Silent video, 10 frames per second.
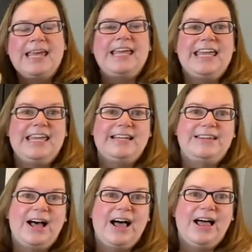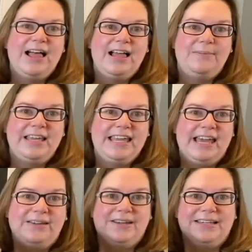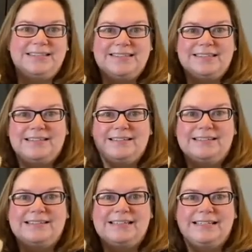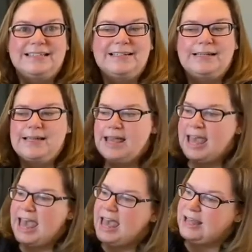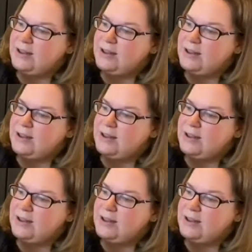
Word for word: eating all my carrots and